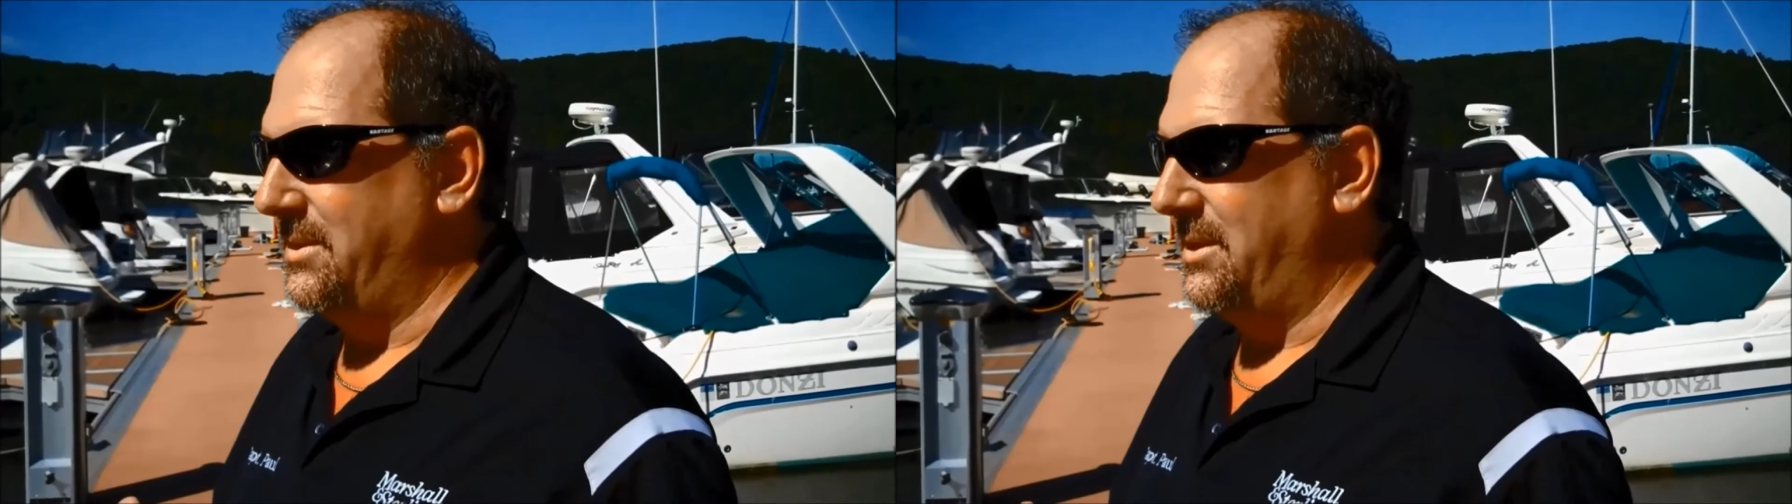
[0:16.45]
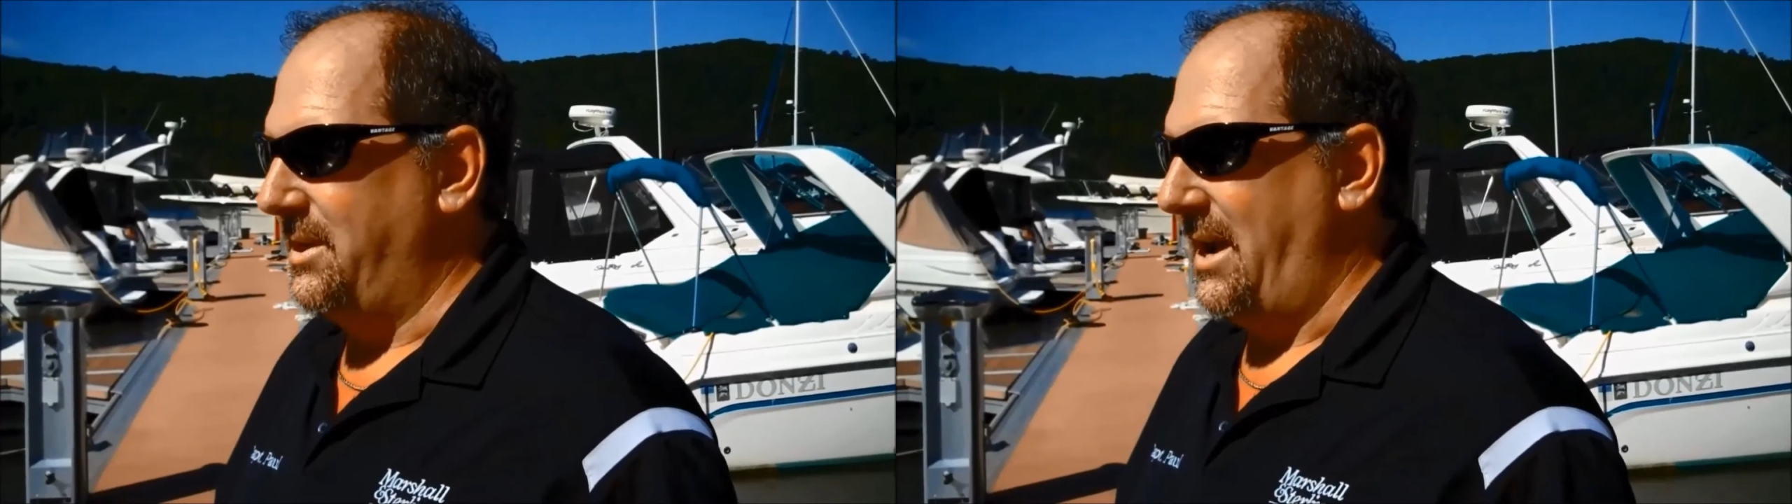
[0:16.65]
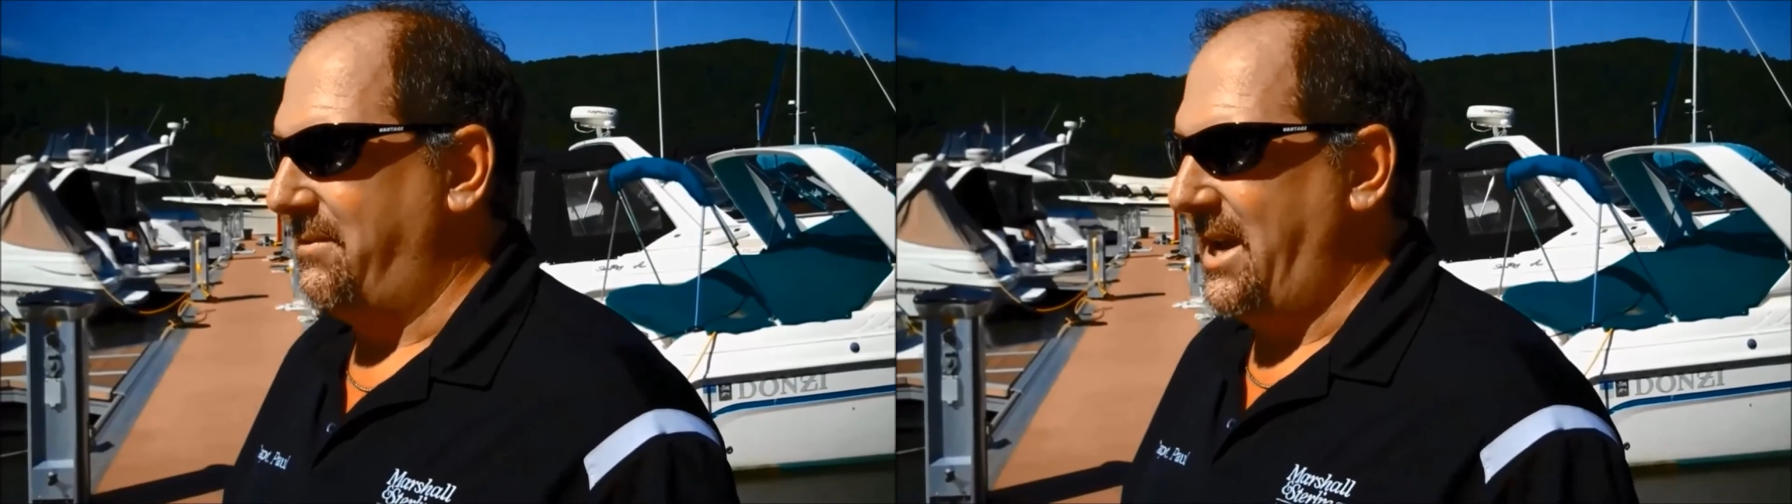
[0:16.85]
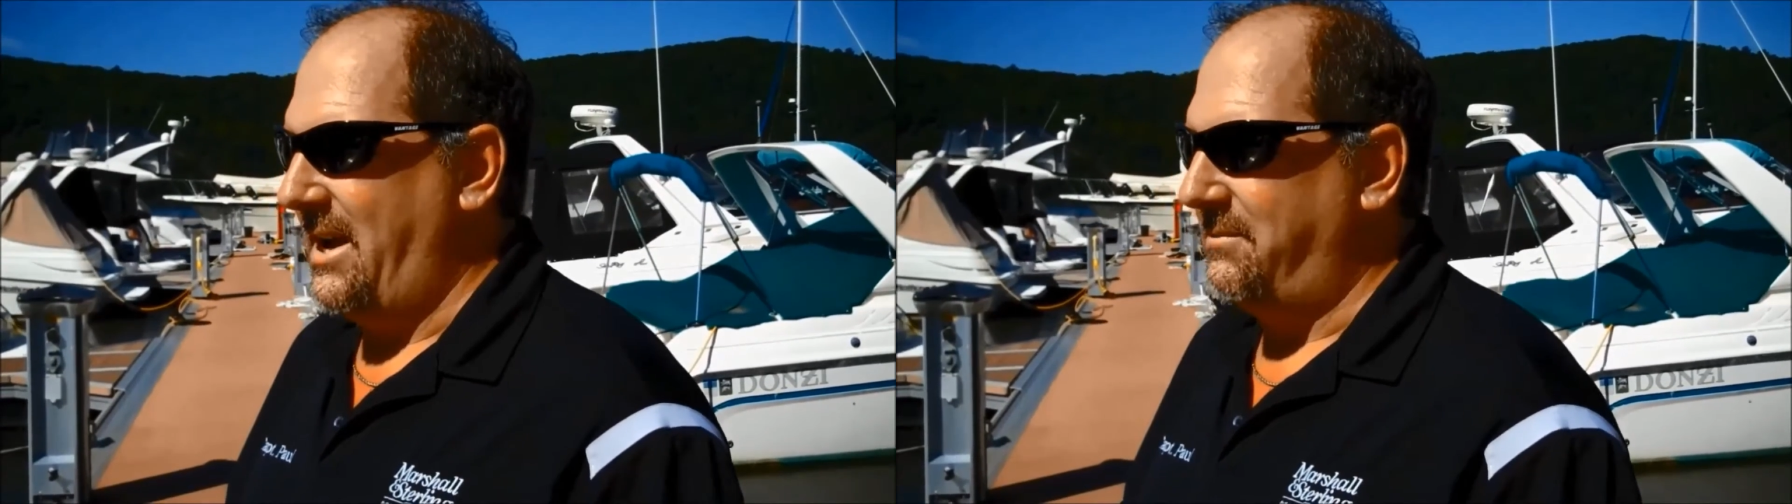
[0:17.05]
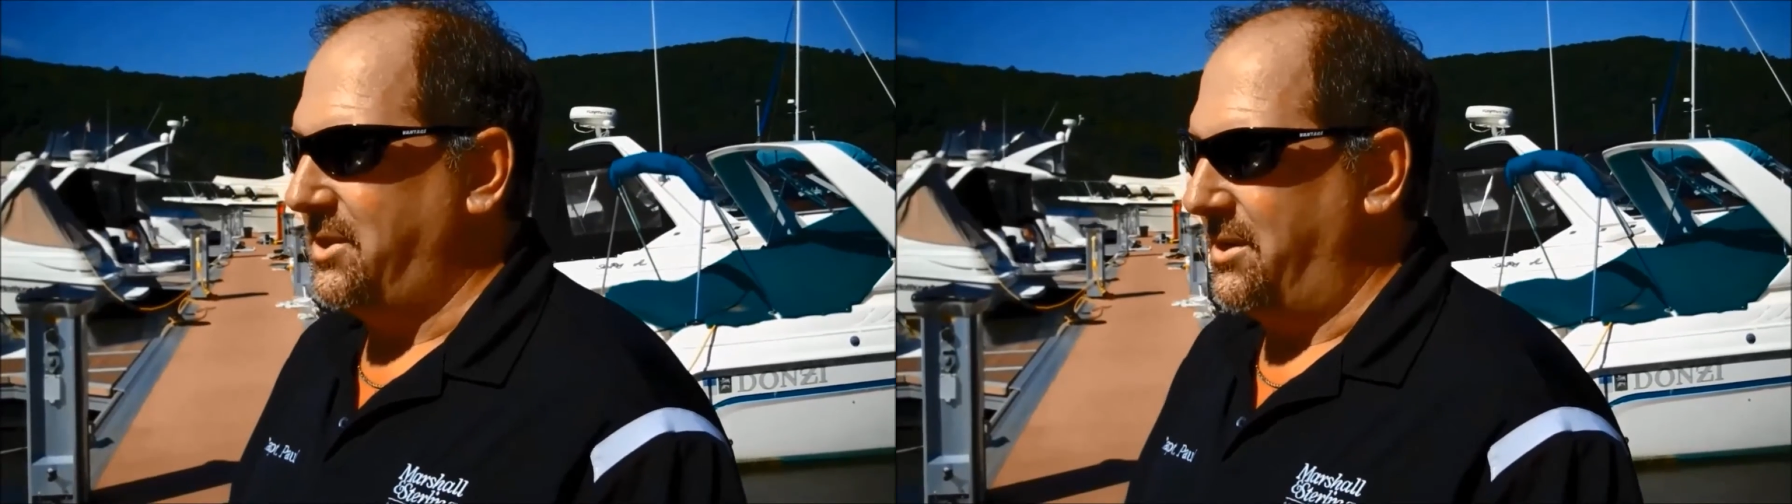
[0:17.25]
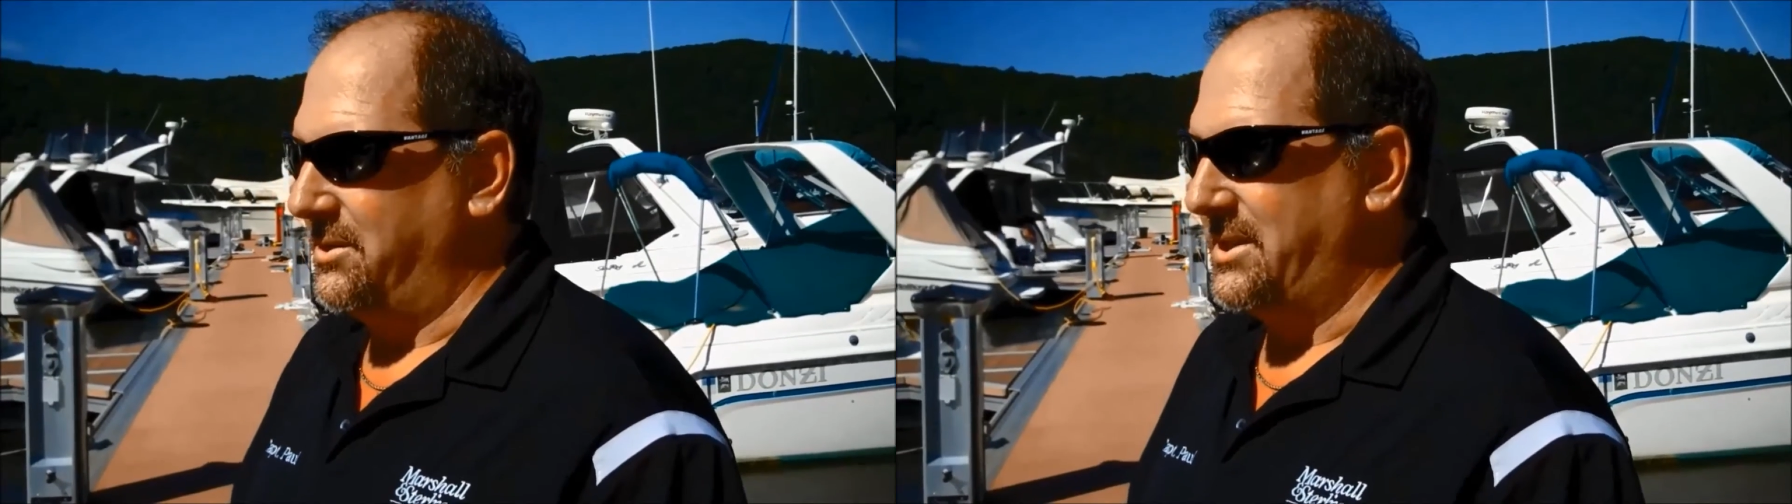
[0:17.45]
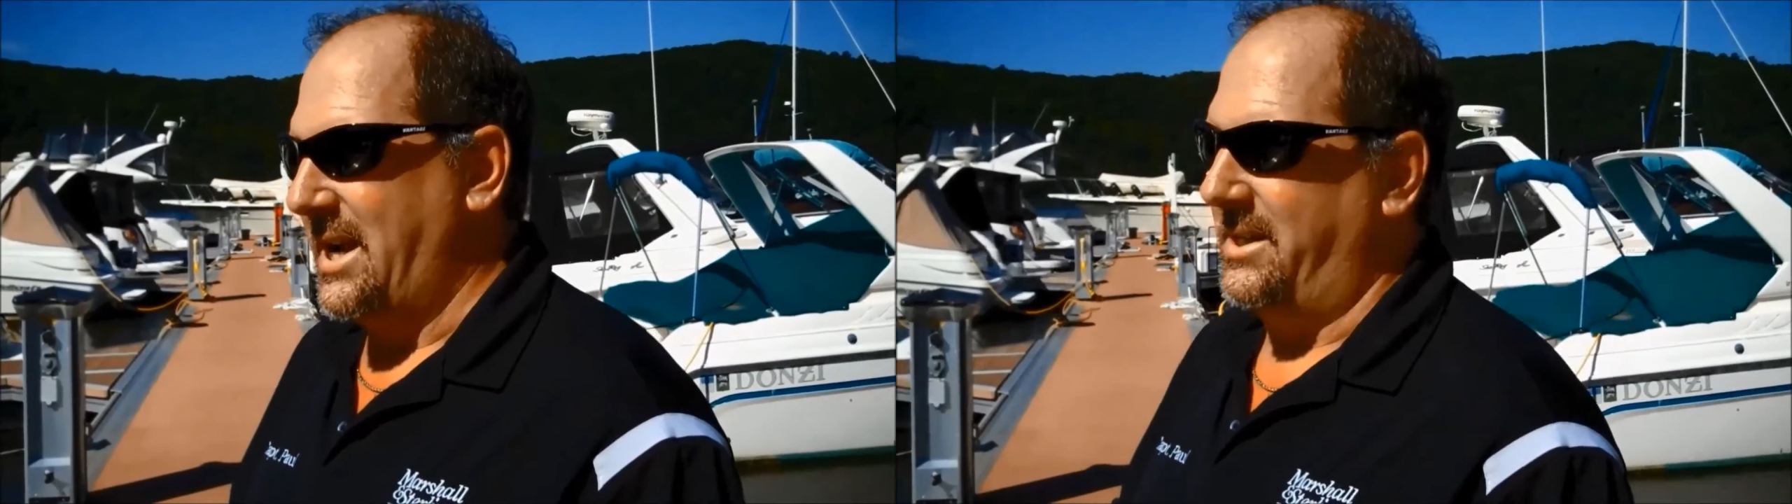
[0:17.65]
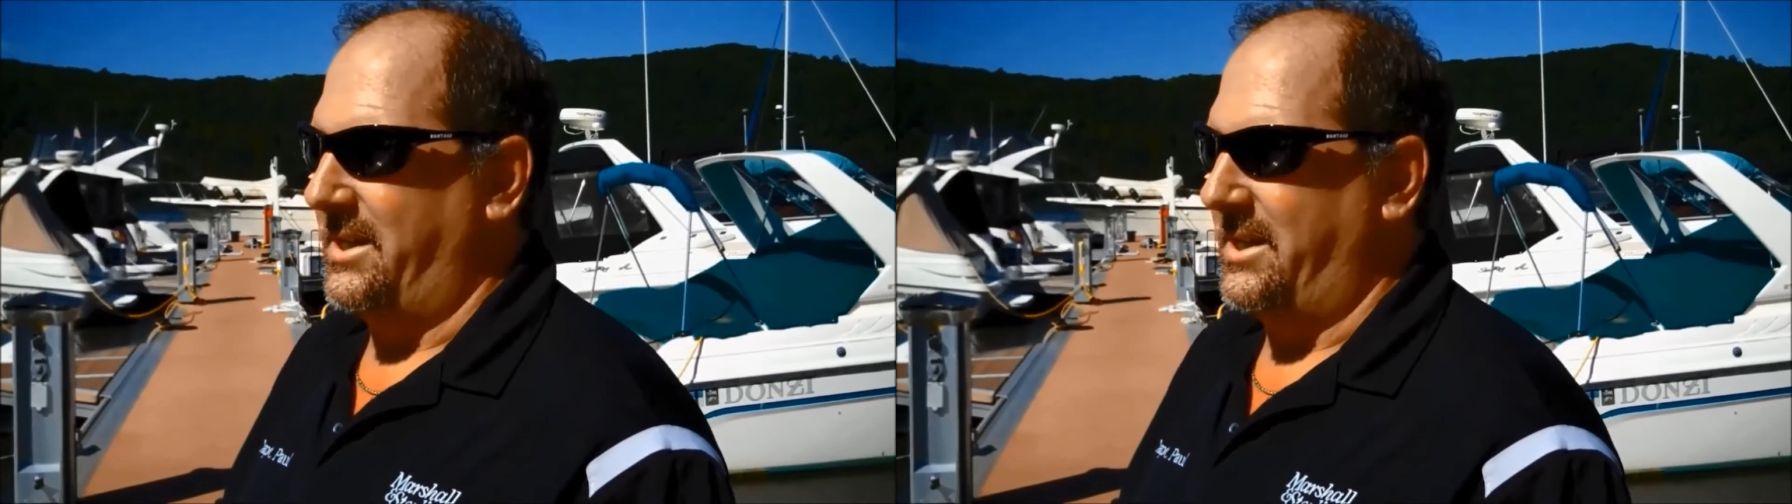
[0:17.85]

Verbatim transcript: you have to have Jones Act.